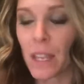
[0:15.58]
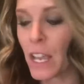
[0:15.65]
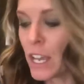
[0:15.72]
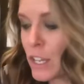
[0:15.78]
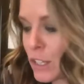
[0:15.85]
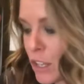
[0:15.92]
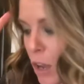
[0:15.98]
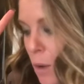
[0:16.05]

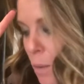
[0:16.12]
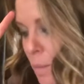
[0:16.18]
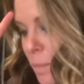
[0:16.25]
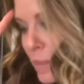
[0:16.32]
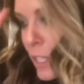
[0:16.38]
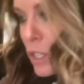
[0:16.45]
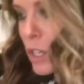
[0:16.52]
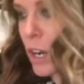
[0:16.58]
so
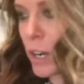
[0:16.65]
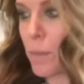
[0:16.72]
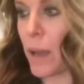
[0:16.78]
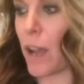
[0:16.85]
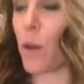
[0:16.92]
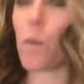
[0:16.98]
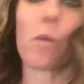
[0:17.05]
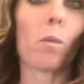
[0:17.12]
let's talk
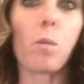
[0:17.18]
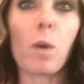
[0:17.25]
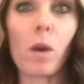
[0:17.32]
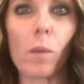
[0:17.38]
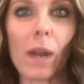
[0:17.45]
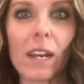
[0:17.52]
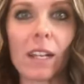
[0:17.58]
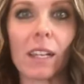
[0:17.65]
about
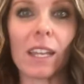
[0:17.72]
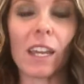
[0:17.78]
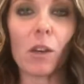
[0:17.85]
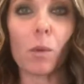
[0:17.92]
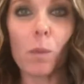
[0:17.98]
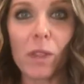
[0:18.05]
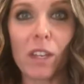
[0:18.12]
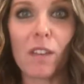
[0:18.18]
one way to
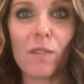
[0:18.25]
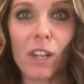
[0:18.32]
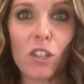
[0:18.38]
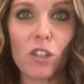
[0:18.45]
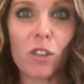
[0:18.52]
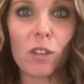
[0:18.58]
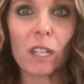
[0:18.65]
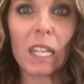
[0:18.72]
clean with
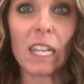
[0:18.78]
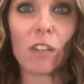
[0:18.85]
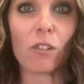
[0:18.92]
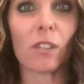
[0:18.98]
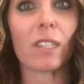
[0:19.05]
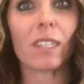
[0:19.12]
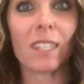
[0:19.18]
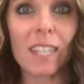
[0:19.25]
conventional cleaners,